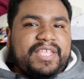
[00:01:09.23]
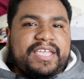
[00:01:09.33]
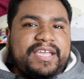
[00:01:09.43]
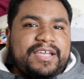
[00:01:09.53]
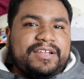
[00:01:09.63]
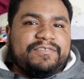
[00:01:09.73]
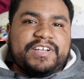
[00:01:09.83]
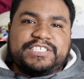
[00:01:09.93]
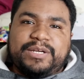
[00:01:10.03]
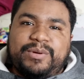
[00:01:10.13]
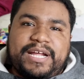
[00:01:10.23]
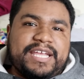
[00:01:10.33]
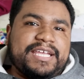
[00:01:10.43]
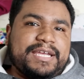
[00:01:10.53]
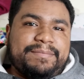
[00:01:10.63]
And eventually when I
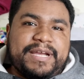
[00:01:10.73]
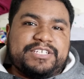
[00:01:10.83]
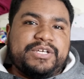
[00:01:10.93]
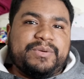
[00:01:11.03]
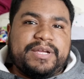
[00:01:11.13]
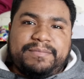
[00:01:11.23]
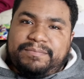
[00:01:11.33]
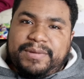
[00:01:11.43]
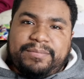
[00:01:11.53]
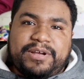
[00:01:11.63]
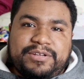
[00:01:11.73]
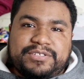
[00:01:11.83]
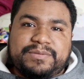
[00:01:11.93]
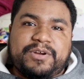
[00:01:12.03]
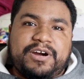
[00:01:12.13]
can get back to it, maybe I'll do
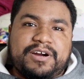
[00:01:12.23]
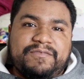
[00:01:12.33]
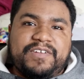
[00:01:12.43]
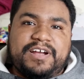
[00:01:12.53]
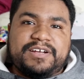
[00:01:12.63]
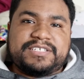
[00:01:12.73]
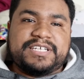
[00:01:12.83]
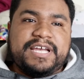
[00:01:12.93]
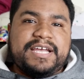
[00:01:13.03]
some car vlogs.